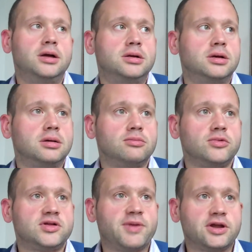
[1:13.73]

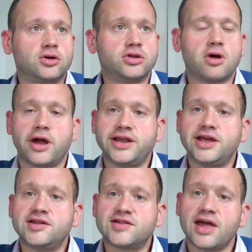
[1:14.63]
We spent a good nine
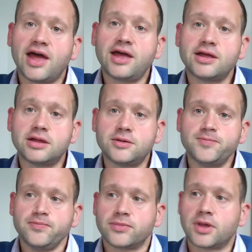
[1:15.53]
years
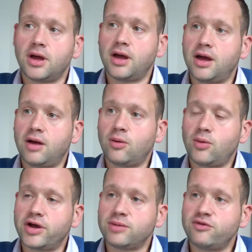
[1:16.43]
there uh,
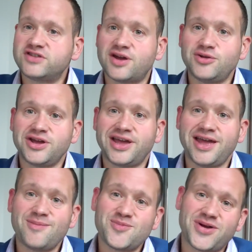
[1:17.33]
working with Tony and
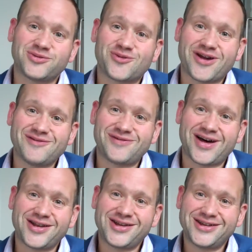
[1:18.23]
Kim. That was great
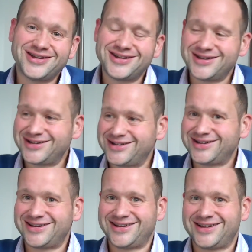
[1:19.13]
fun. And what would you
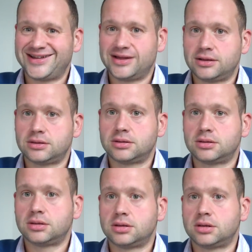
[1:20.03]
say your biggest
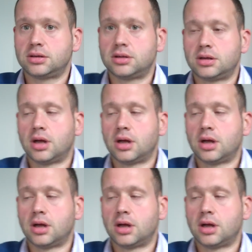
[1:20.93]
achievements were there?